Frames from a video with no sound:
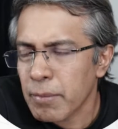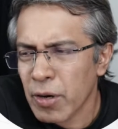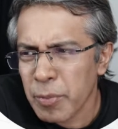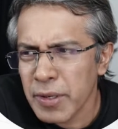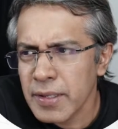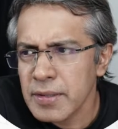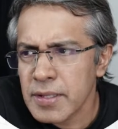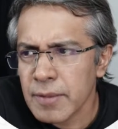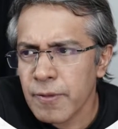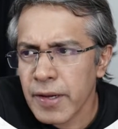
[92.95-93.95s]
My opponent didn't
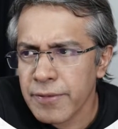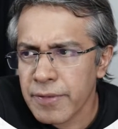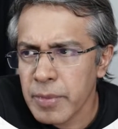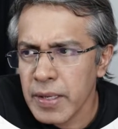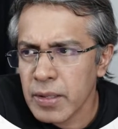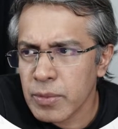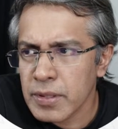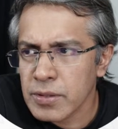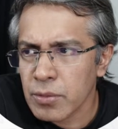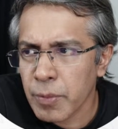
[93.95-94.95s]
seem very familiar with
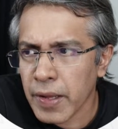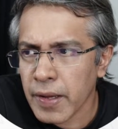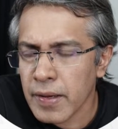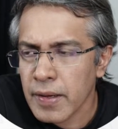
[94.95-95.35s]
this opening.